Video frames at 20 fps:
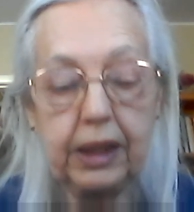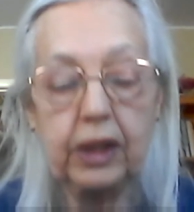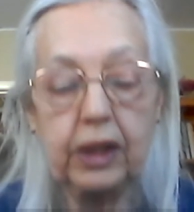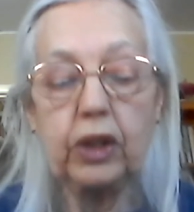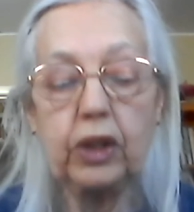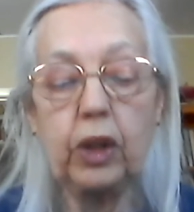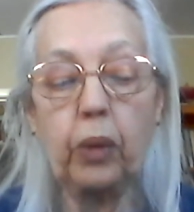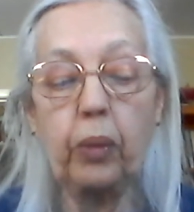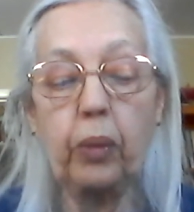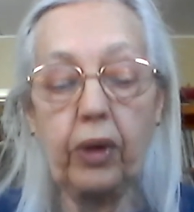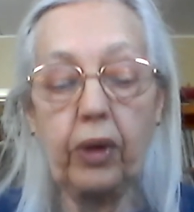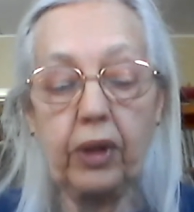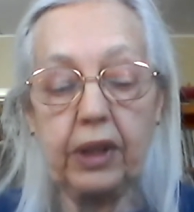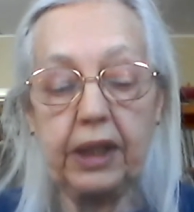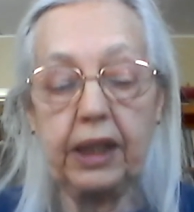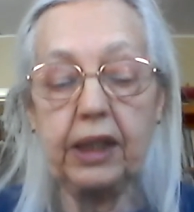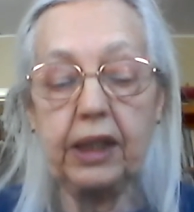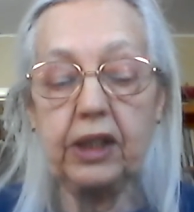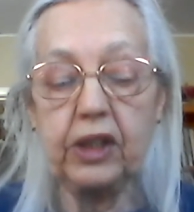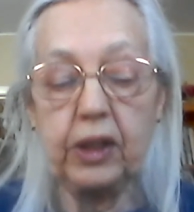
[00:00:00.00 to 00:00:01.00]
The word
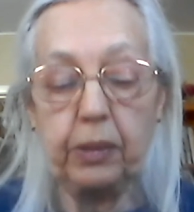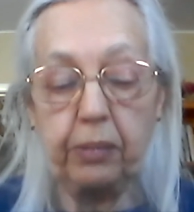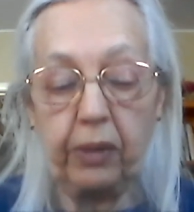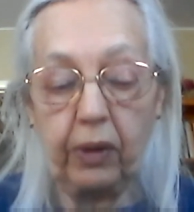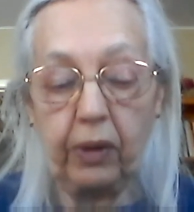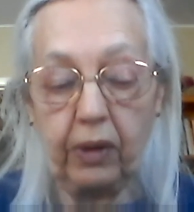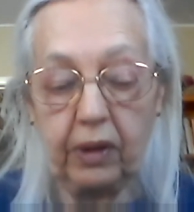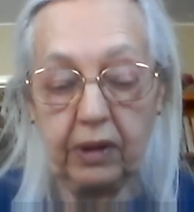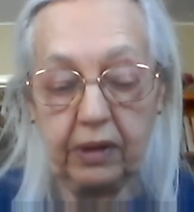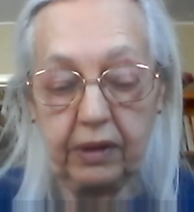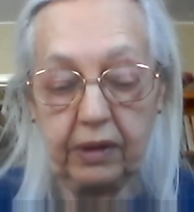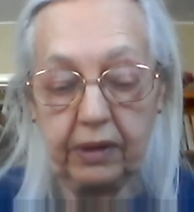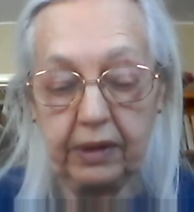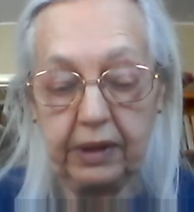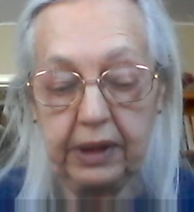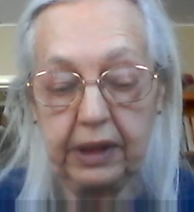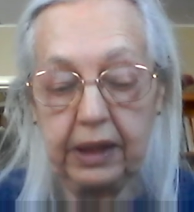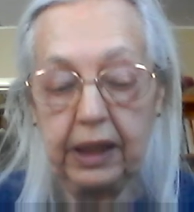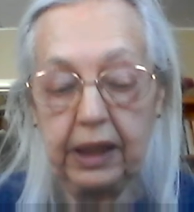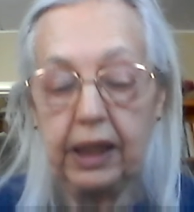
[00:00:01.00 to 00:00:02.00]
is the ball.
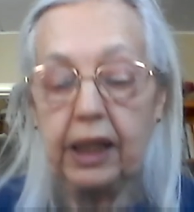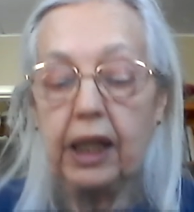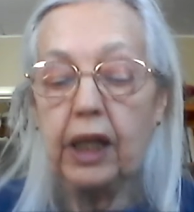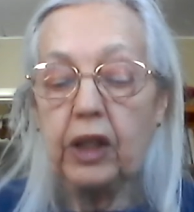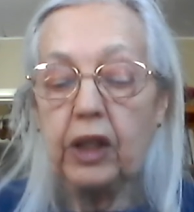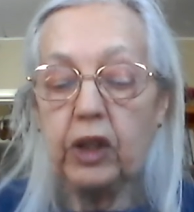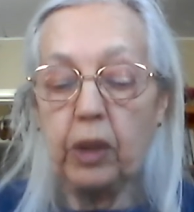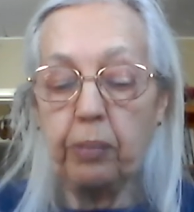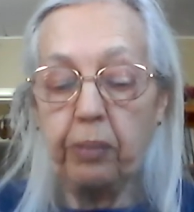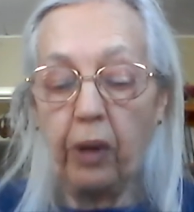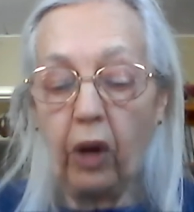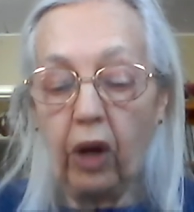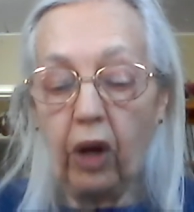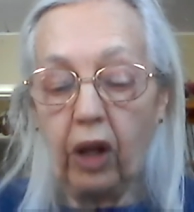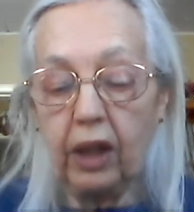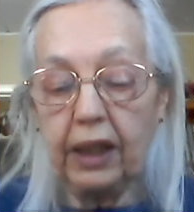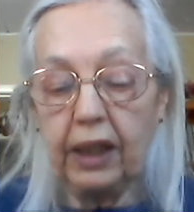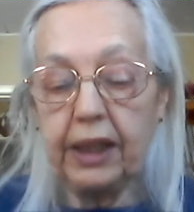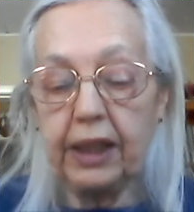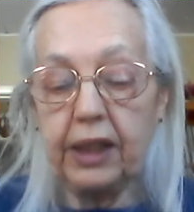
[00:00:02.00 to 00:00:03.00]
The
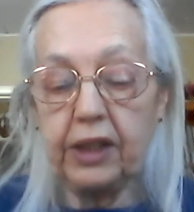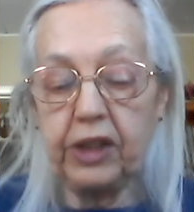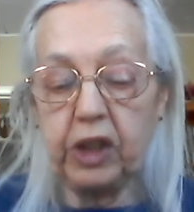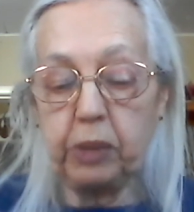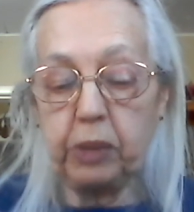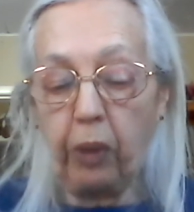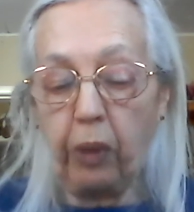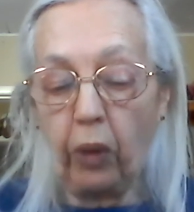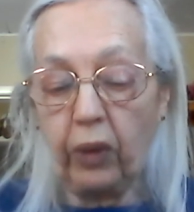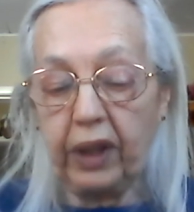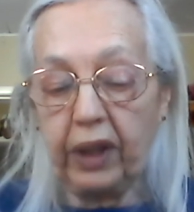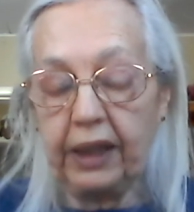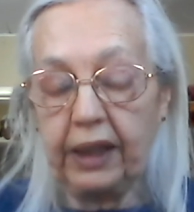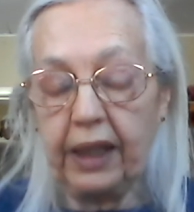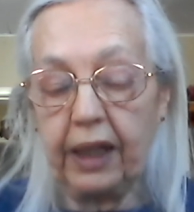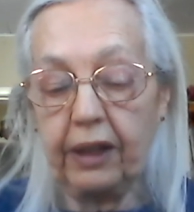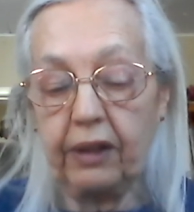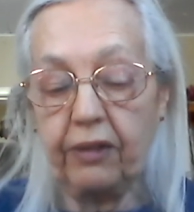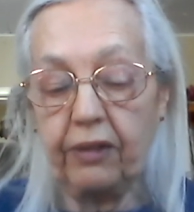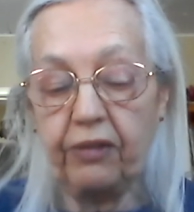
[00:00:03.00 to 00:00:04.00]
ball is spoken
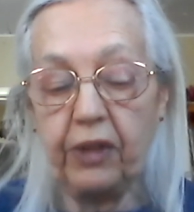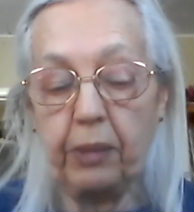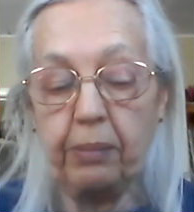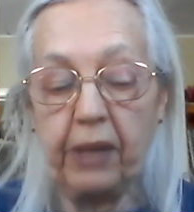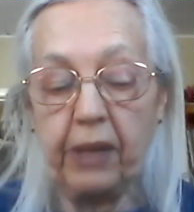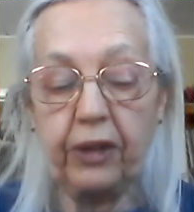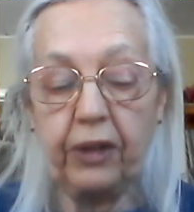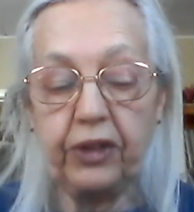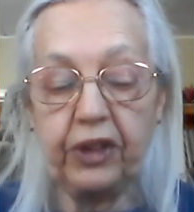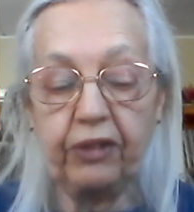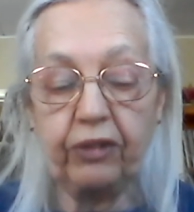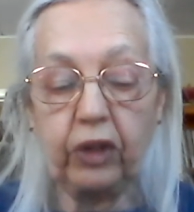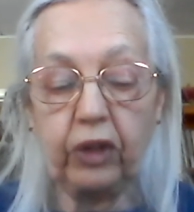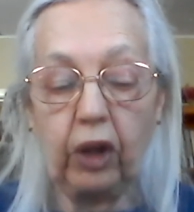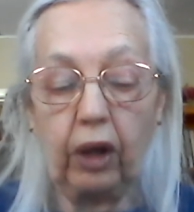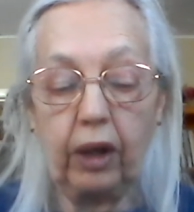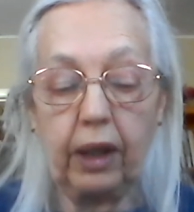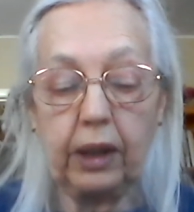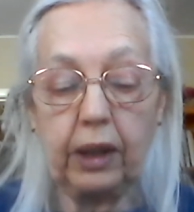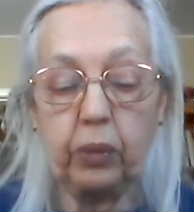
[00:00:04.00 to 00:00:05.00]
out of the mouth of
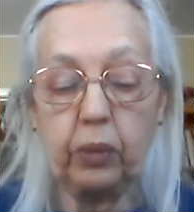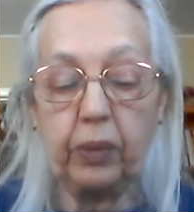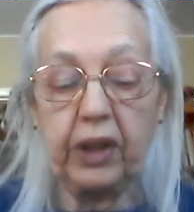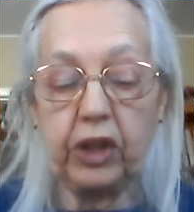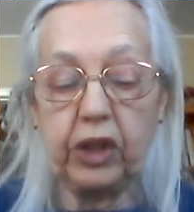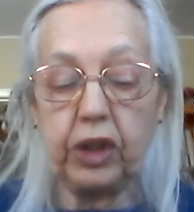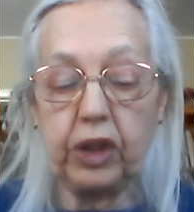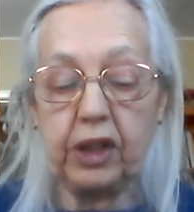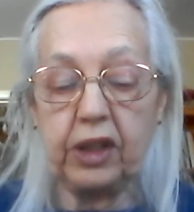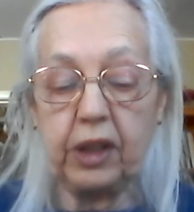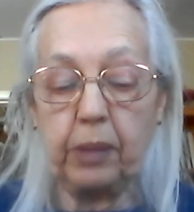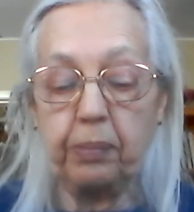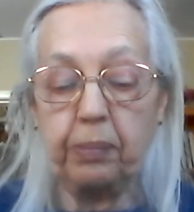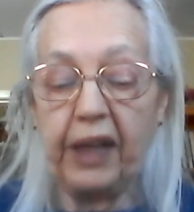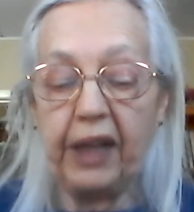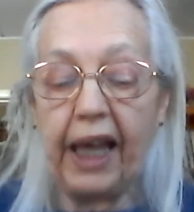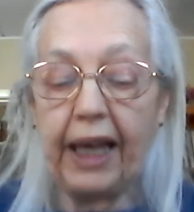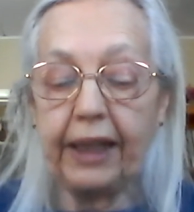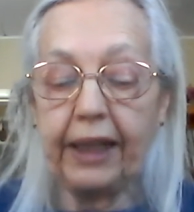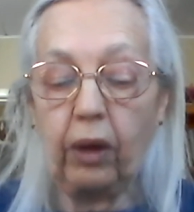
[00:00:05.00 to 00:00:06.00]
God, which is a
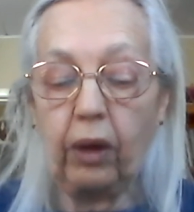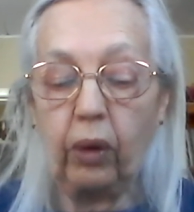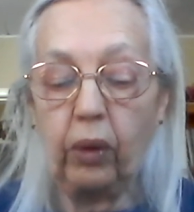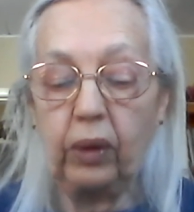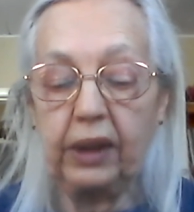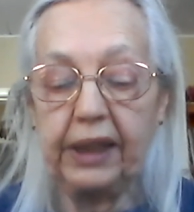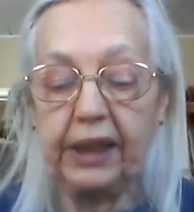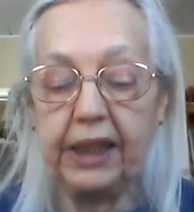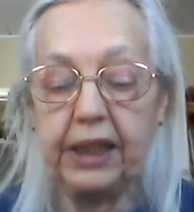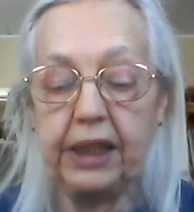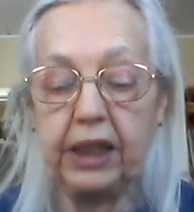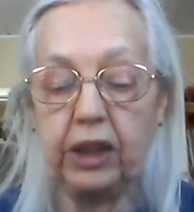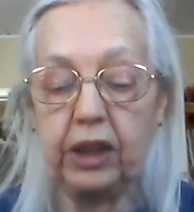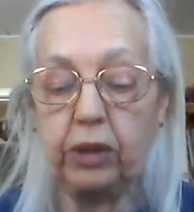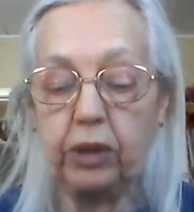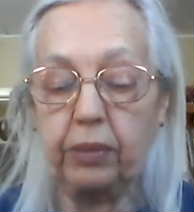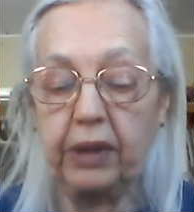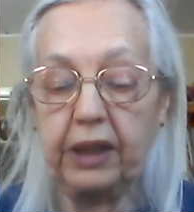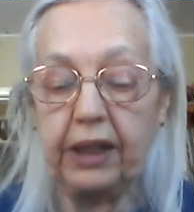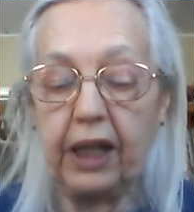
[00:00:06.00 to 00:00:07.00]
black hole leading
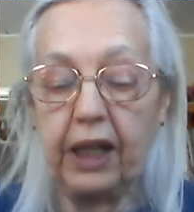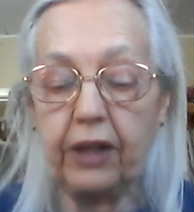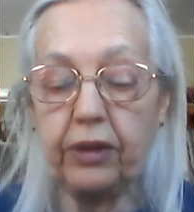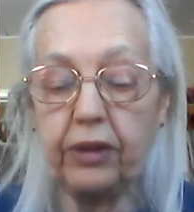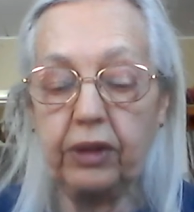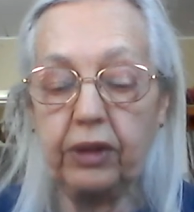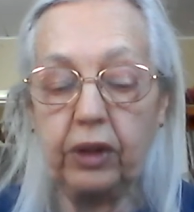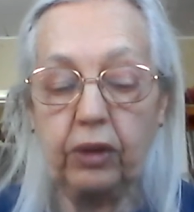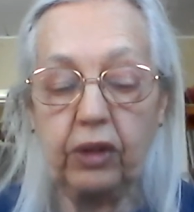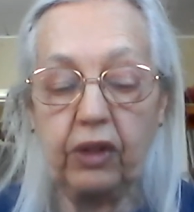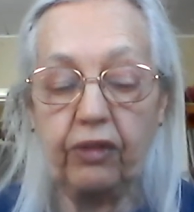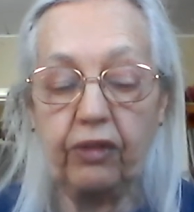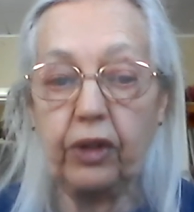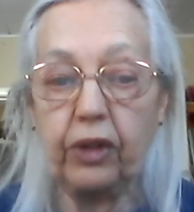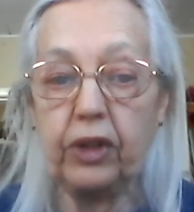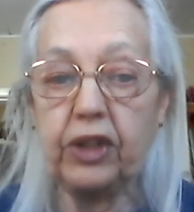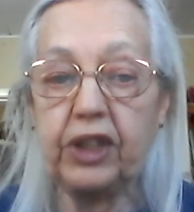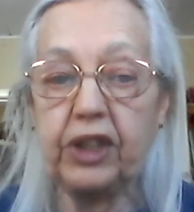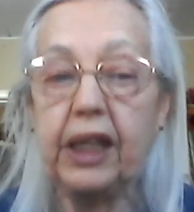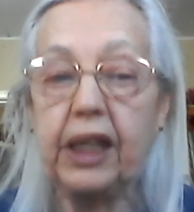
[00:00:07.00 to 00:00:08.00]
to another
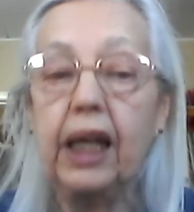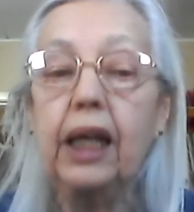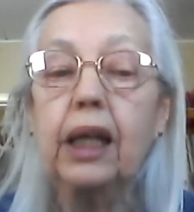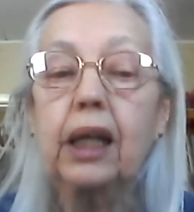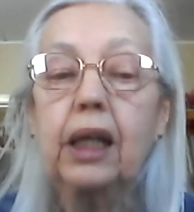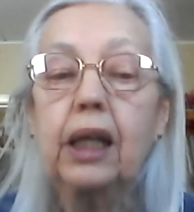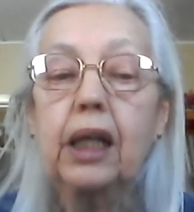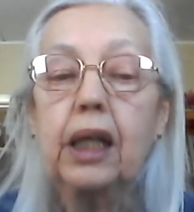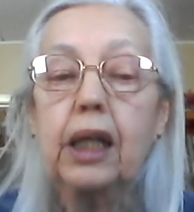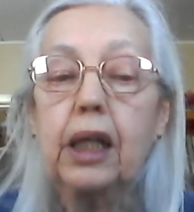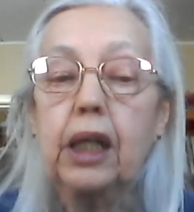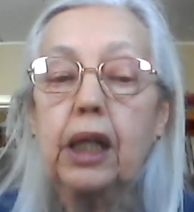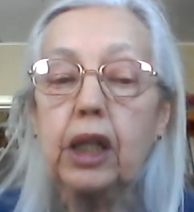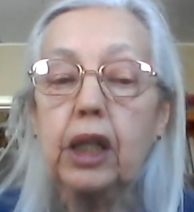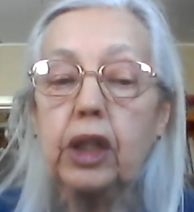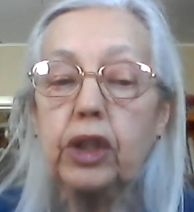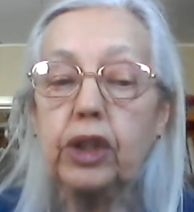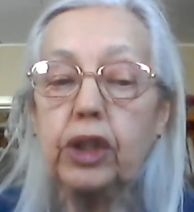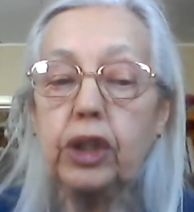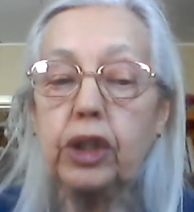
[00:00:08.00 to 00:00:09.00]
universe.
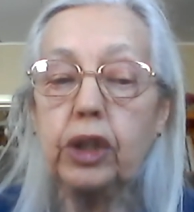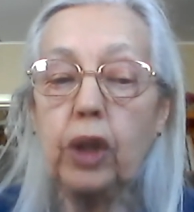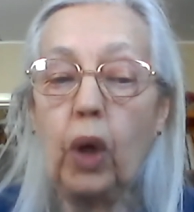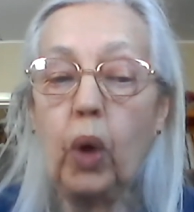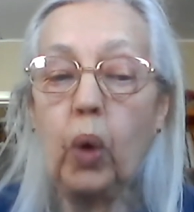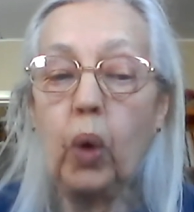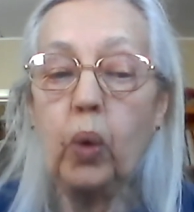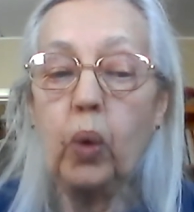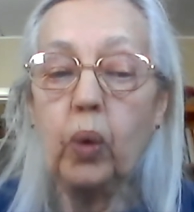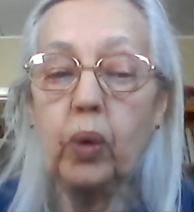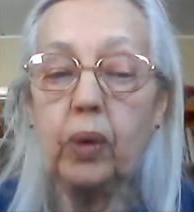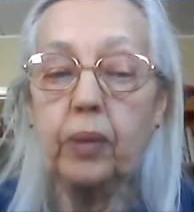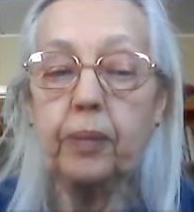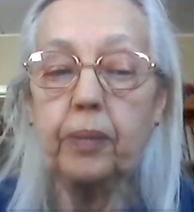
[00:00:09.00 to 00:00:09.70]
So